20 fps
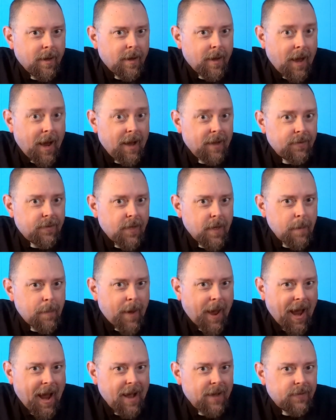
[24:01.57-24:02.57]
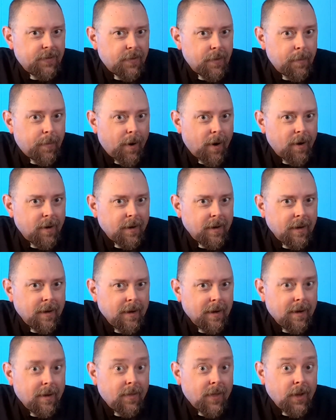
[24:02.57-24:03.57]
As they pass the party,
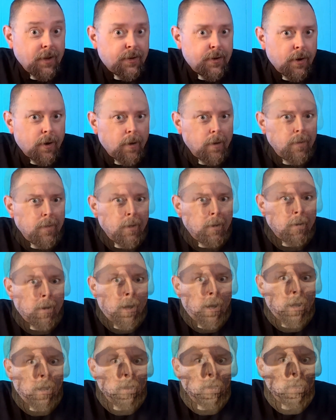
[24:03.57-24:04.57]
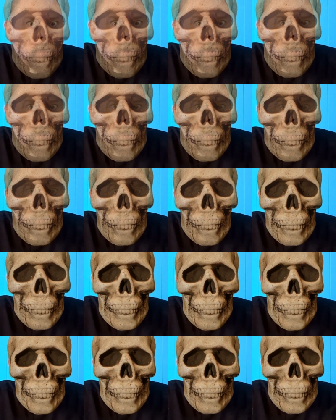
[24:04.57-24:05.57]
they turn their hollow eyes
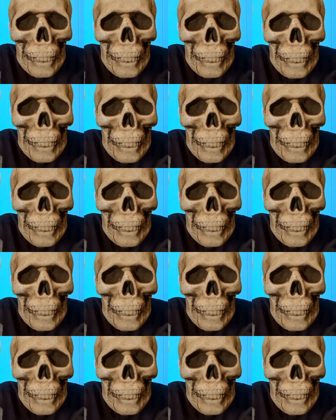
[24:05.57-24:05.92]
at them